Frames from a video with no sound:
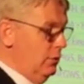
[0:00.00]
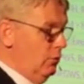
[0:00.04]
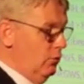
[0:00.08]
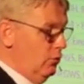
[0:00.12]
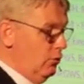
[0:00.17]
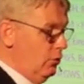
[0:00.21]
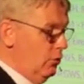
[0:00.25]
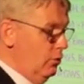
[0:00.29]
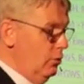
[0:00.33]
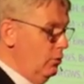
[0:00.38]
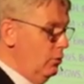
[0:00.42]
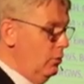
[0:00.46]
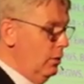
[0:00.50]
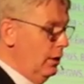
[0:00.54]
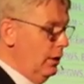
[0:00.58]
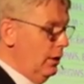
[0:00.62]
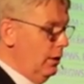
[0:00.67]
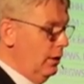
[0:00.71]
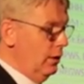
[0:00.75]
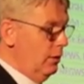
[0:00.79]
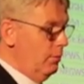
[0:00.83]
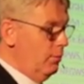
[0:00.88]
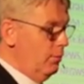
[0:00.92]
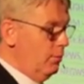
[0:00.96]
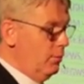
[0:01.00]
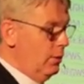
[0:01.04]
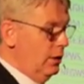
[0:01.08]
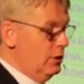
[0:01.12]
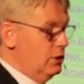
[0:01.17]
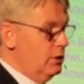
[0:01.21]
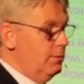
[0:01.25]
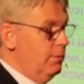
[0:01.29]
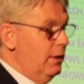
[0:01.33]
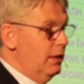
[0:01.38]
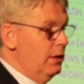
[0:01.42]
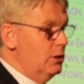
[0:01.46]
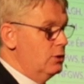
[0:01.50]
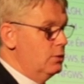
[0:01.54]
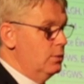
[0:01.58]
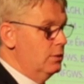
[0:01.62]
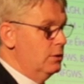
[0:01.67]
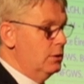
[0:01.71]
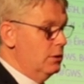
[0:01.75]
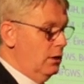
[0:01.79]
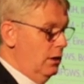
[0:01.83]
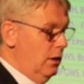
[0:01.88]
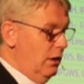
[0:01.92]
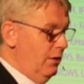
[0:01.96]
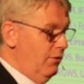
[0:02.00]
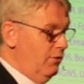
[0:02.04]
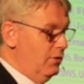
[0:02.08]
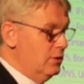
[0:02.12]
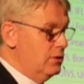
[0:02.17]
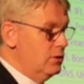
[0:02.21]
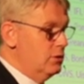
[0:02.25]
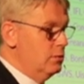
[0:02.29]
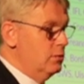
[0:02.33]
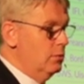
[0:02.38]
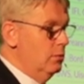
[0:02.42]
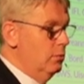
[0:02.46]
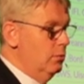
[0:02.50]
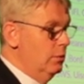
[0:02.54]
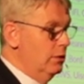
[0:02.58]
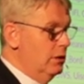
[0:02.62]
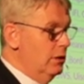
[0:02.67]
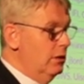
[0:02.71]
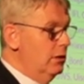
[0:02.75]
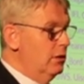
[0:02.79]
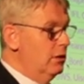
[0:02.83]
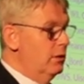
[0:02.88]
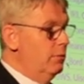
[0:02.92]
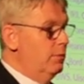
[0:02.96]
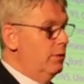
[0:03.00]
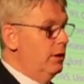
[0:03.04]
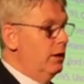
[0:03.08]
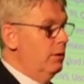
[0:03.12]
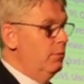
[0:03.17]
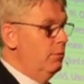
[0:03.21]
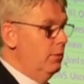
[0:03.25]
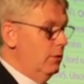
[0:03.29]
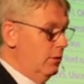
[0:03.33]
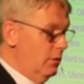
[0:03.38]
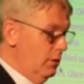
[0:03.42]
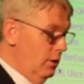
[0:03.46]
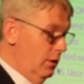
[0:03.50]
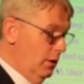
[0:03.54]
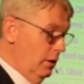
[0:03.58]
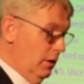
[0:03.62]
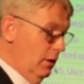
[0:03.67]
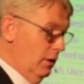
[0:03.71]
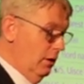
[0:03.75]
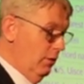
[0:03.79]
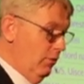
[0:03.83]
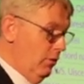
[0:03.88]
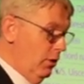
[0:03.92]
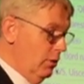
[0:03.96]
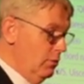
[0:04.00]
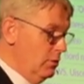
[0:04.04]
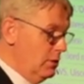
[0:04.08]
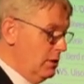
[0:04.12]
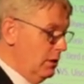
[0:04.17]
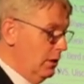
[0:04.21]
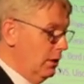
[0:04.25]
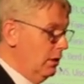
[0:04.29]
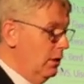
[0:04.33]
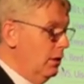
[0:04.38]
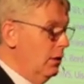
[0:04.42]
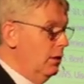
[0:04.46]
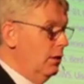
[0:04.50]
through a project management office within the Department of Housing,